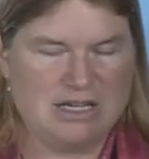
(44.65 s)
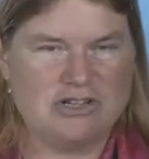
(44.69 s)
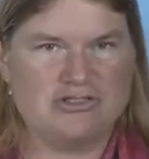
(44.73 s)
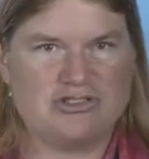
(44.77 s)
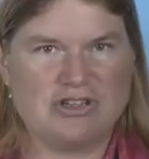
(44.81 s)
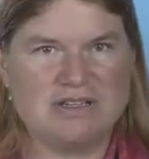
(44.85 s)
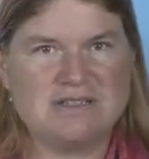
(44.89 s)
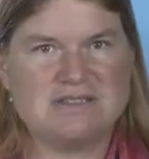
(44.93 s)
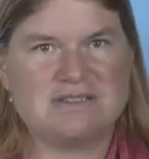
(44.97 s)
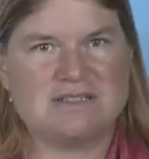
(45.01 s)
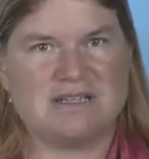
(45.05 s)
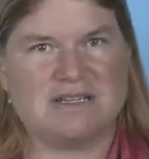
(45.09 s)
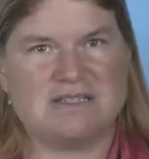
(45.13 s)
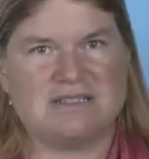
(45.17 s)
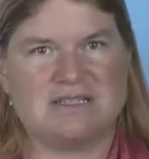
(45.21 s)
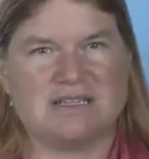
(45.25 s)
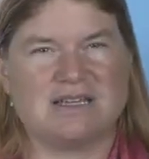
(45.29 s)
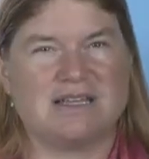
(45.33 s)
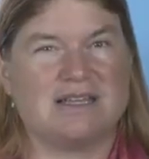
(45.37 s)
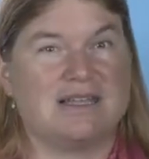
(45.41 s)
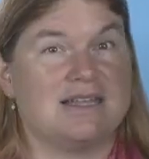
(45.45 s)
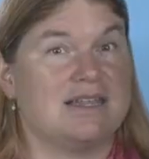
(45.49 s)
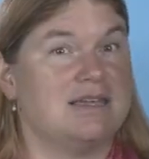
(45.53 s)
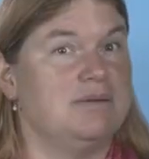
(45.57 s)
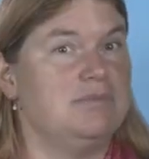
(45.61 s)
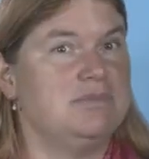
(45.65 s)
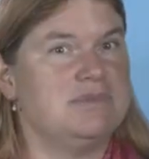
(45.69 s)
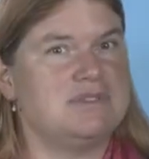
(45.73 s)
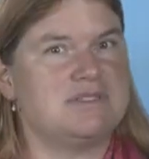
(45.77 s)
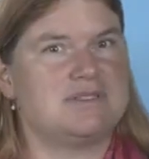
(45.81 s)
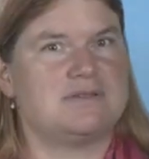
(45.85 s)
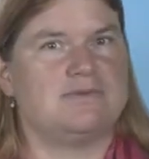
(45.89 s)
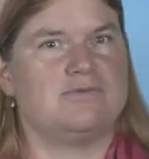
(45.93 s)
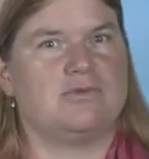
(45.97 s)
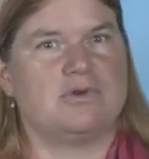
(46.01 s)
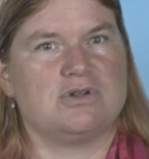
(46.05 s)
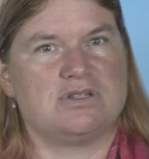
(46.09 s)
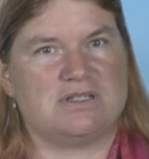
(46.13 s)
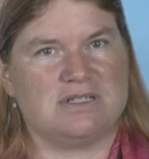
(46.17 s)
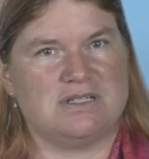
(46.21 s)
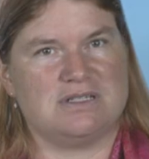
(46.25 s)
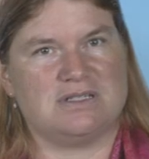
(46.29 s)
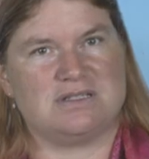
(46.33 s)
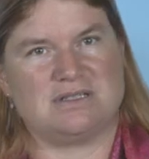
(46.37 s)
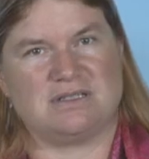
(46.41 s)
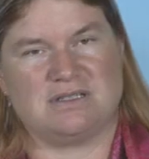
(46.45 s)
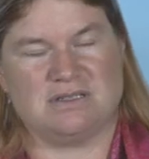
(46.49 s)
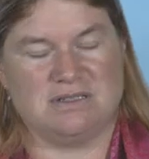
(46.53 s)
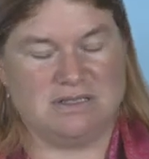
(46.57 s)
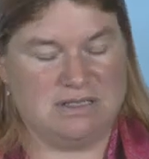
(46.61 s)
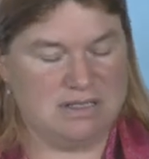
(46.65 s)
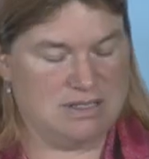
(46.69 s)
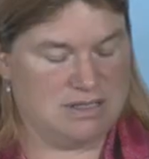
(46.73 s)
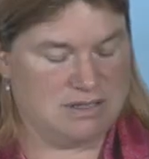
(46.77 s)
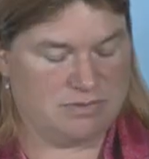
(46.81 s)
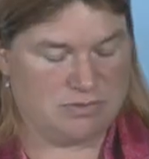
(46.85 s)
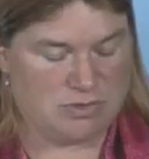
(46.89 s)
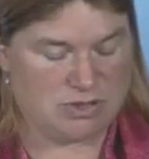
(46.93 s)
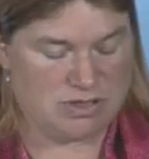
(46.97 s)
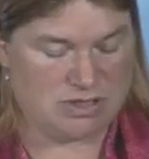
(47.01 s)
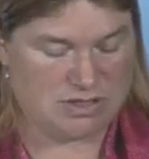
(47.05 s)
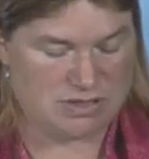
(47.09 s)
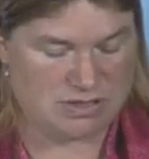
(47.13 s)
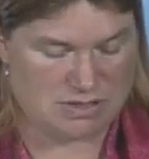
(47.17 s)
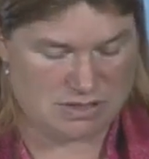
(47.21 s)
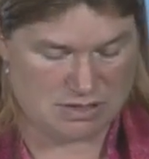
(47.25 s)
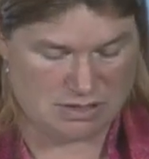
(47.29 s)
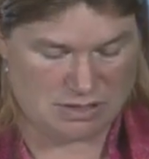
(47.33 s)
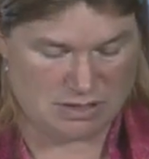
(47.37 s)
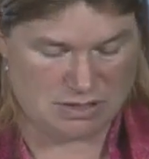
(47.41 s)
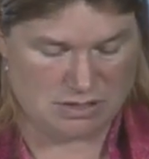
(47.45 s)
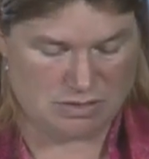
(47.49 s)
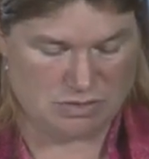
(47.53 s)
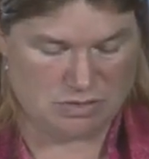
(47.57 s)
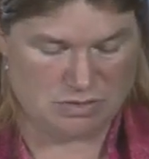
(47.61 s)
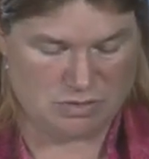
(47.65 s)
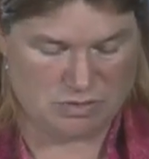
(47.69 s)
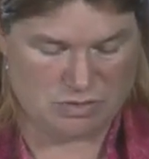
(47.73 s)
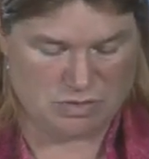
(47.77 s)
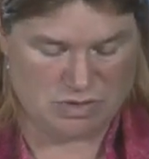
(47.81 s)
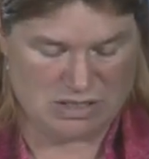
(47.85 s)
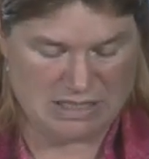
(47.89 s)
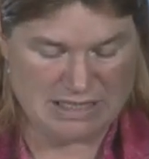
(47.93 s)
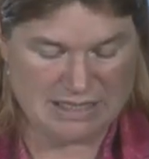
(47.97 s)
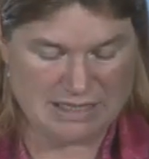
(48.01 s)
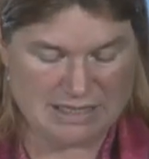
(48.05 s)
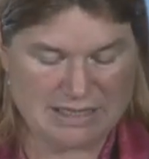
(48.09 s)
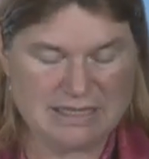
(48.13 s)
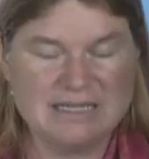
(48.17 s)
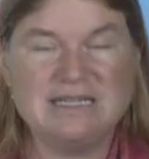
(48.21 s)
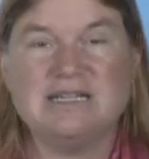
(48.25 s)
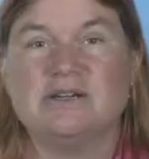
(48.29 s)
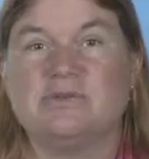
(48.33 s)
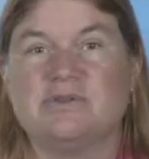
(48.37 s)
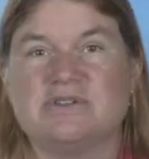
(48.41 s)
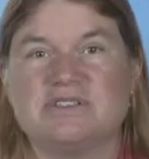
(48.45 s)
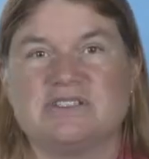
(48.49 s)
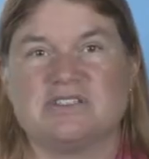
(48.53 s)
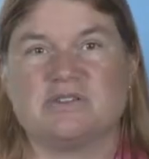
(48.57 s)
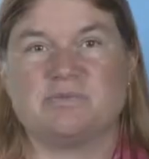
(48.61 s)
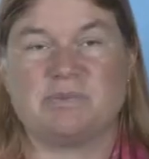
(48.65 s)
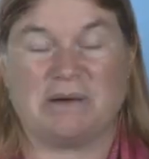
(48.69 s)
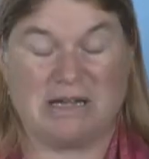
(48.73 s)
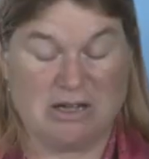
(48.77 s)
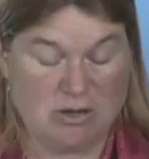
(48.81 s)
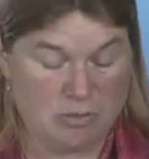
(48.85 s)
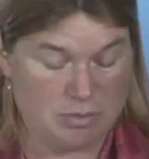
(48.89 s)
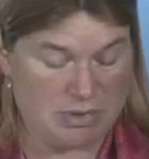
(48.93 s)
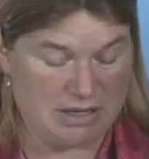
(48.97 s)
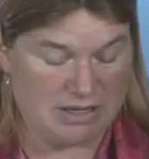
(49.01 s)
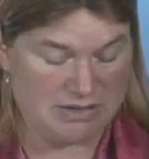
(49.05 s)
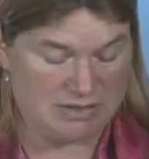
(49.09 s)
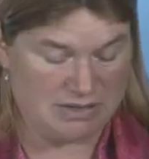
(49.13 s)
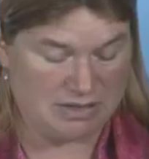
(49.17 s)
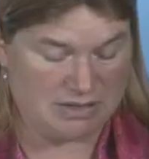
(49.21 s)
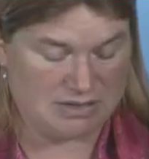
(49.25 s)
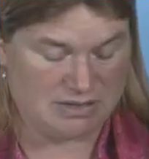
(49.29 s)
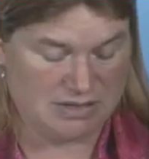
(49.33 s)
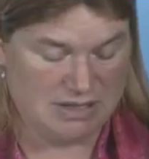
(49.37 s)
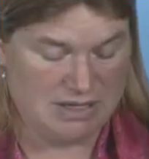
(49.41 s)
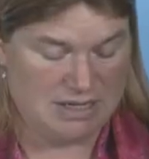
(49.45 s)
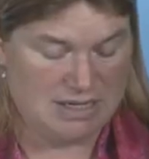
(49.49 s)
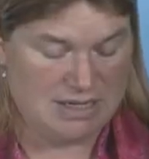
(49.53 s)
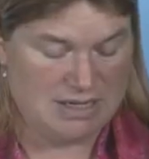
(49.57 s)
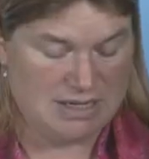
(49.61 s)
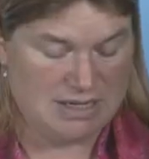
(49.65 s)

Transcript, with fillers: Just as a glimpse, what is, what is uh, dealing here with this bioplastics